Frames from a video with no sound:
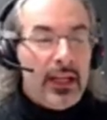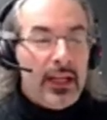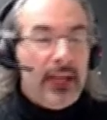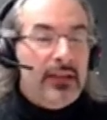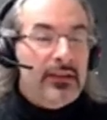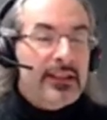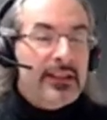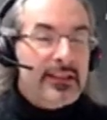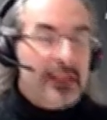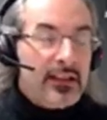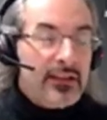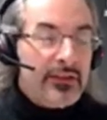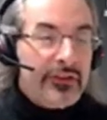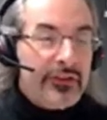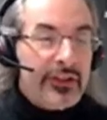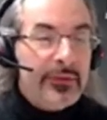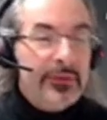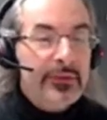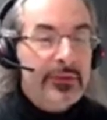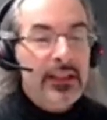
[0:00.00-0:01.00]
okay, these are
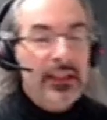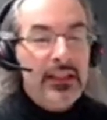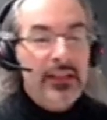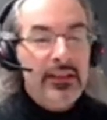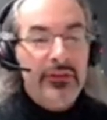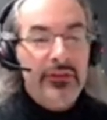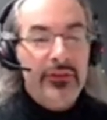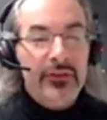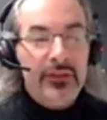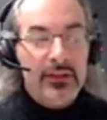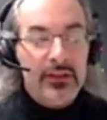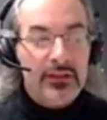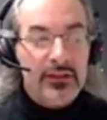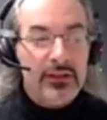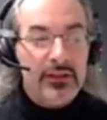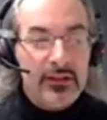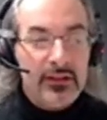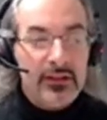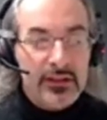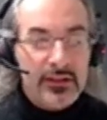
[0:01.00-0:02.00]
CFTs
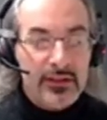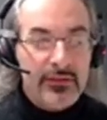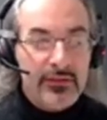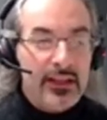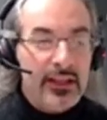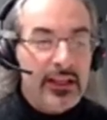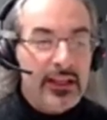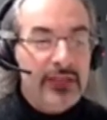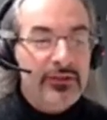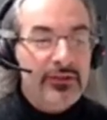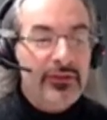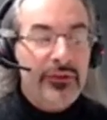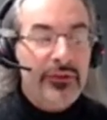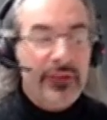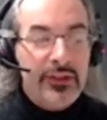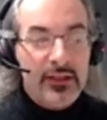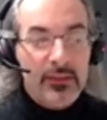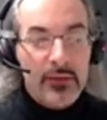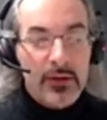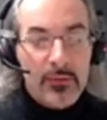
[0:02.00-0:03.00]
and uh, they're very
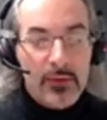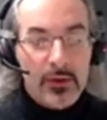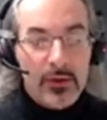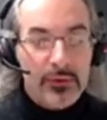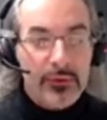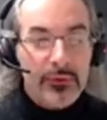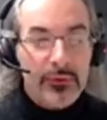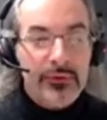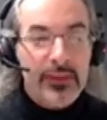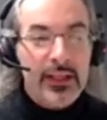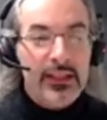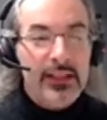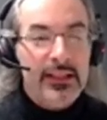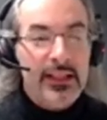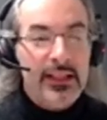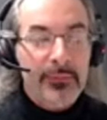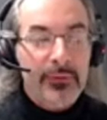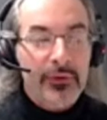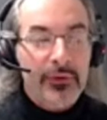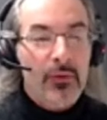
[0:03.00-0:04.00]
interesting. We want to study
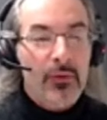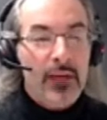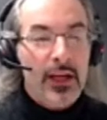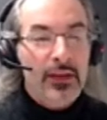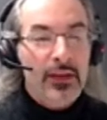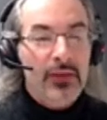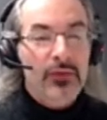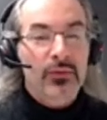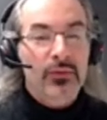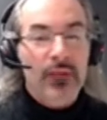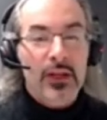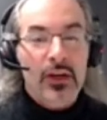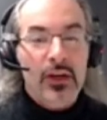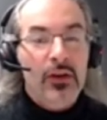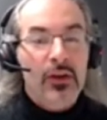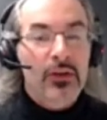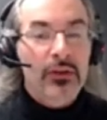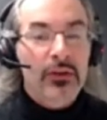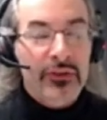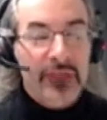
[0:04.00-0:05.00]
them. So why don't we
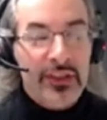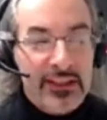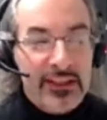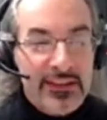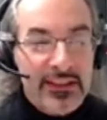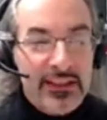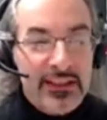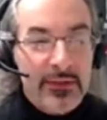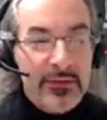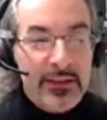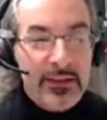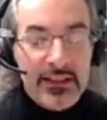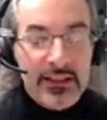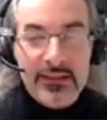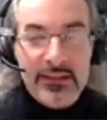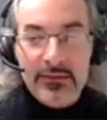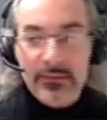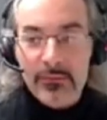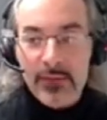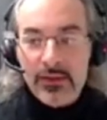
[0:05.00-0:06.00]
all study
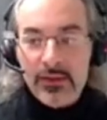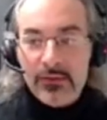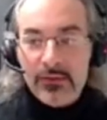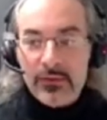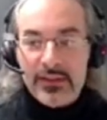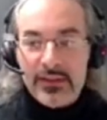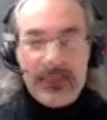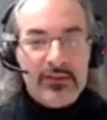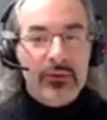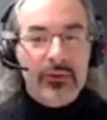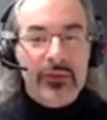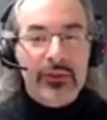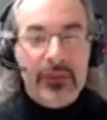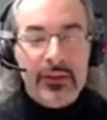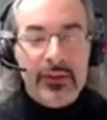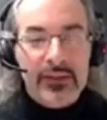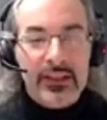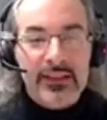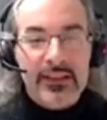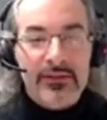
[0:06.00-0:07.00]
CFTs? Why don't we solve
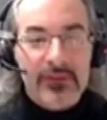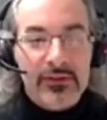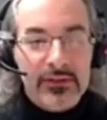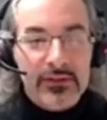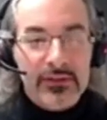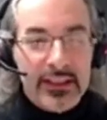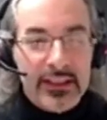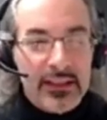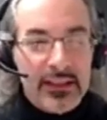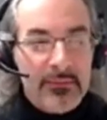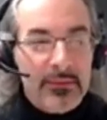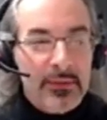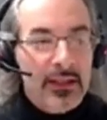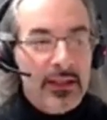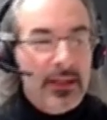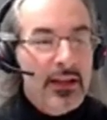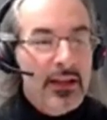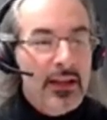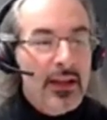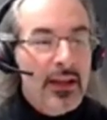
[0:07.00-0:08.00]
CFTs all the time?
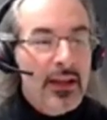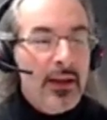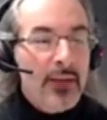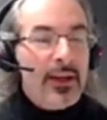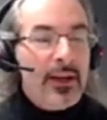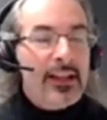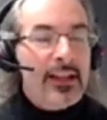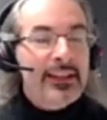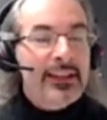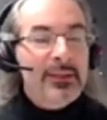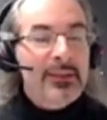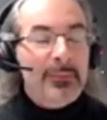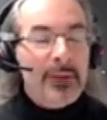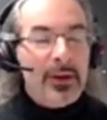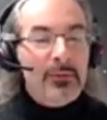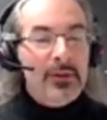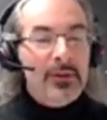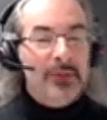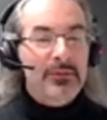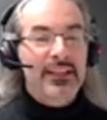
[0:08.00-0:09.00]
Well, the
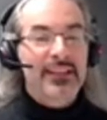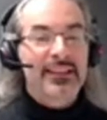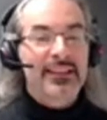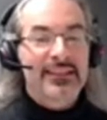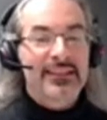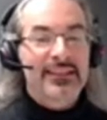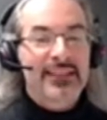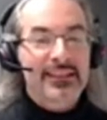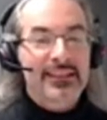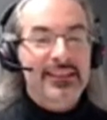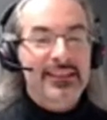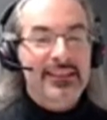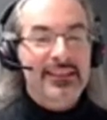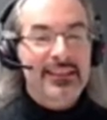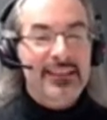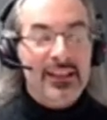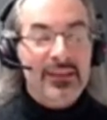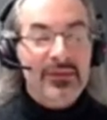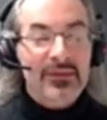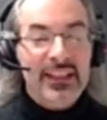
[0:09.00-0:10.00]
problem is that
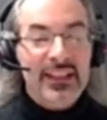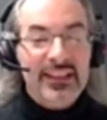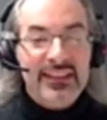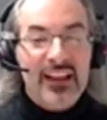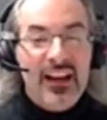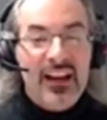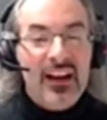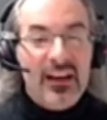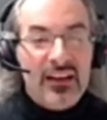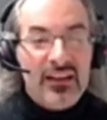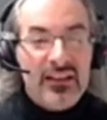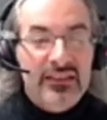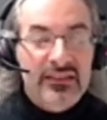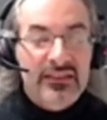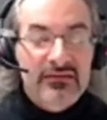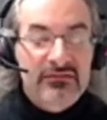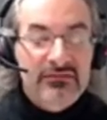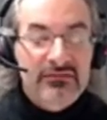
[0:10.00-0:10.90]
CFTs are hard.